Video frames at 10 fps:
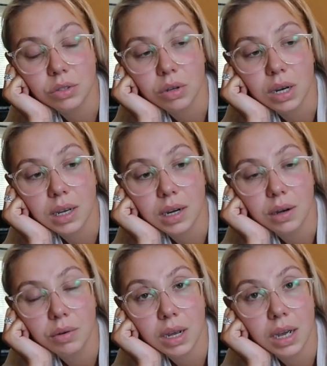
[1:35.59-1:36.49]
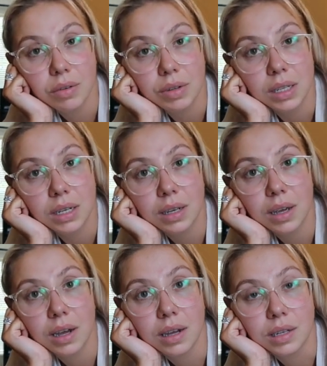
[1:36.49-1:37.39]
It took like an hour and a half, I
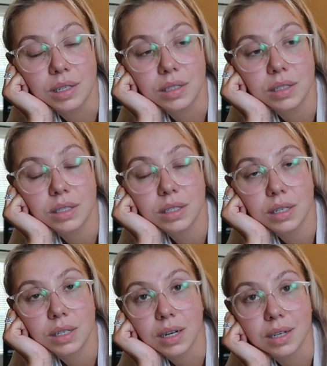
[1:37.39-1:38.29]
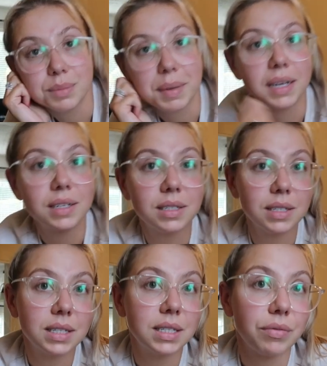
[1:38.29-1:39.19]
think, and it has made
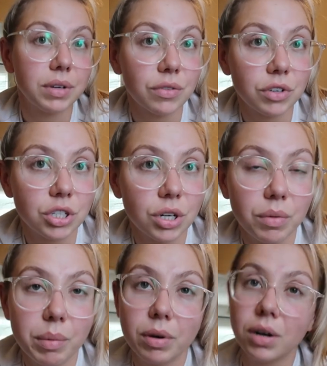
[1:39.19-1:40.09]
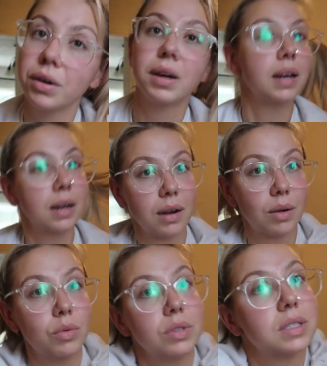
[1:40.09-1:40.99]
a difference for sure. We put on our heating
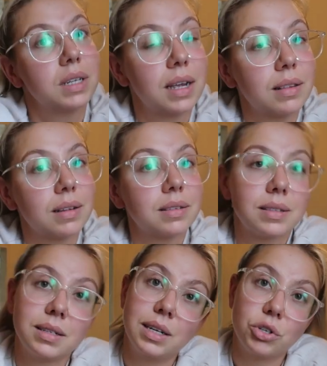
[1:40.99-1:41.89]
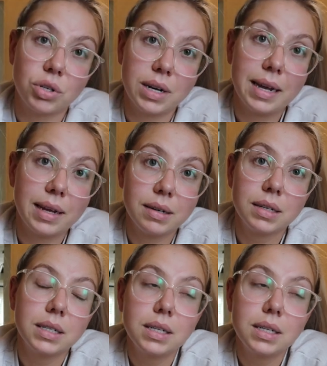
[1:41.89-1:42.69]
like once a day, and that's literally it.